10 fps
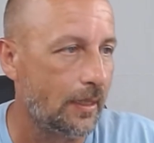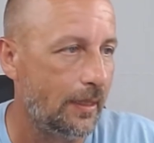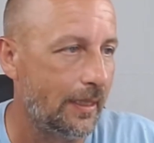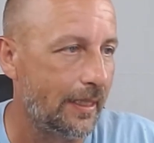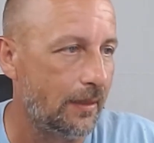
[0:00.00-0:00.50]

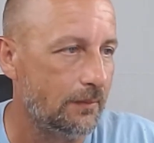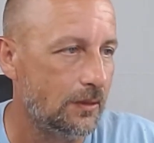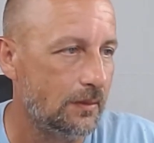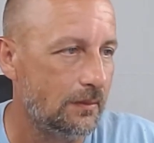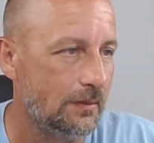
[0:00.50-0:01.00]
I gotta
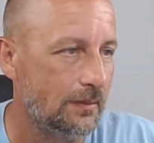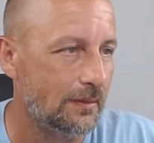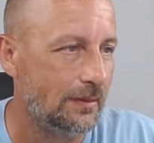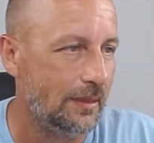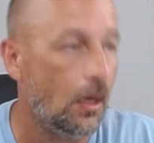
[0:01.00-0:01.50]

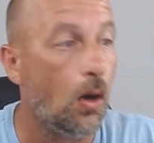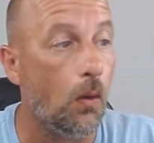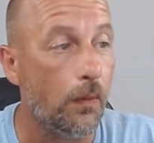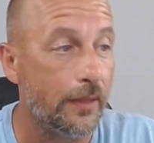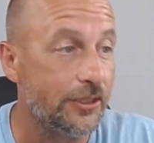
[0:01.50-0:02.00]

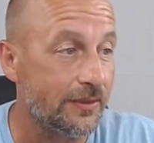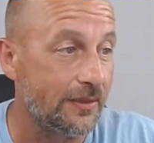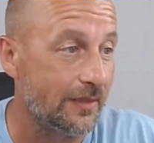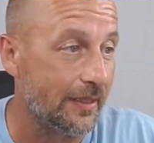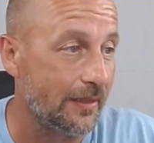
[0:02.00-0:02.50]
hold on just a
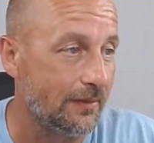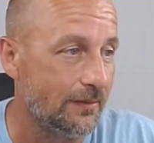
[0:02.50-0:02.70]
second.